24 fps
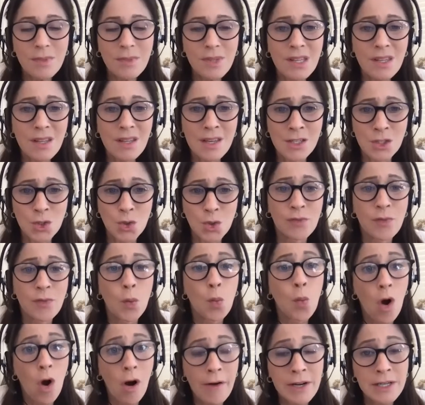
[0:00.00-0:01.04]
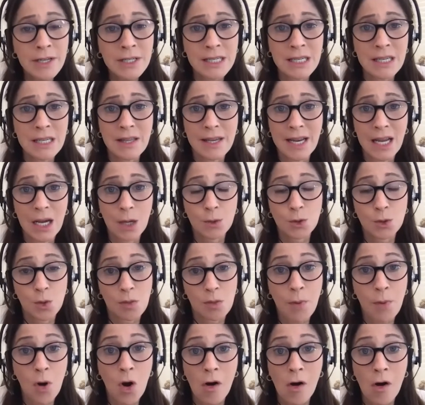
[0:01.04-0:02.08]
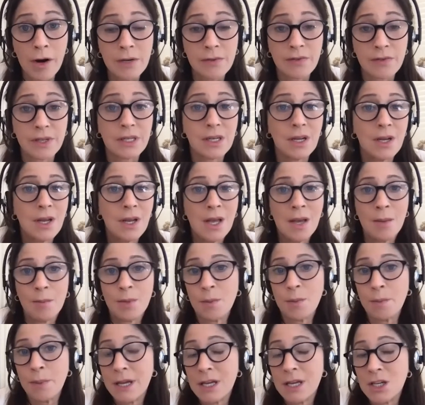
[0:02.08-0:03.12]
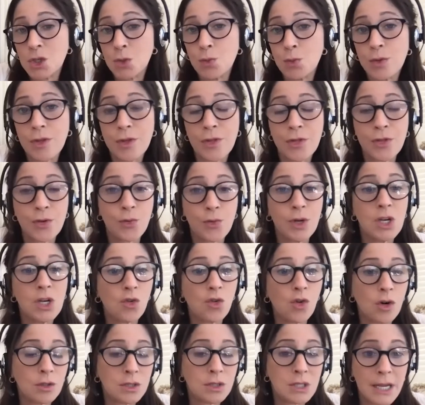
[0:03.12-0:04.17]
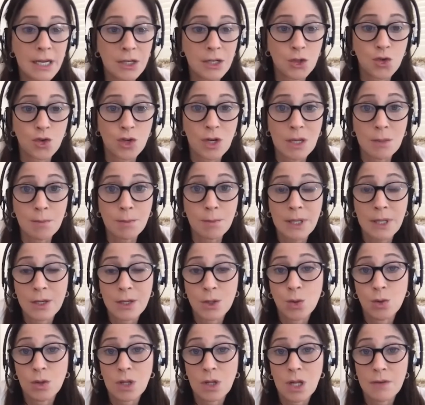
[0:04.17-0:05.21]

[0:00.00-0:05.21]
it's sort of a warranty that helps with part of it, but a patient with a 3-year-old textured implant who loves